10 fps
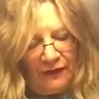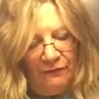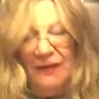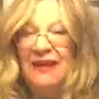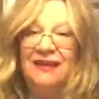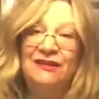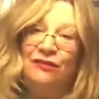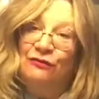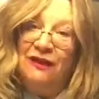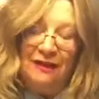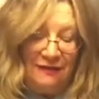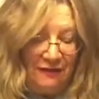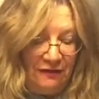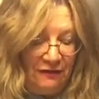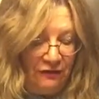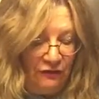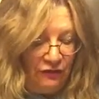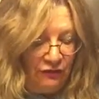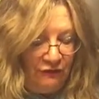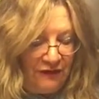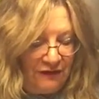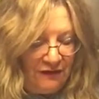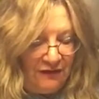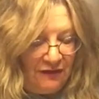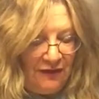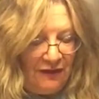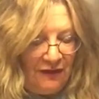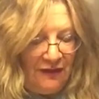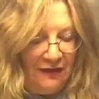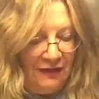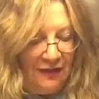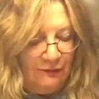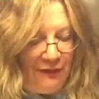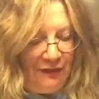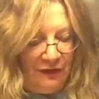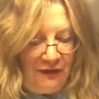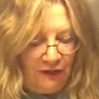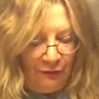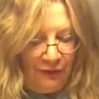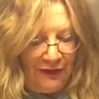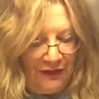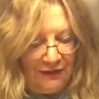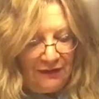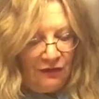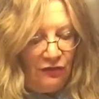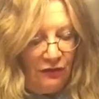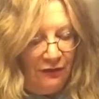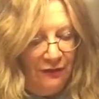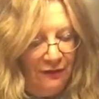My kids don't like cilantro, so if this is gonna end up on their plates at all.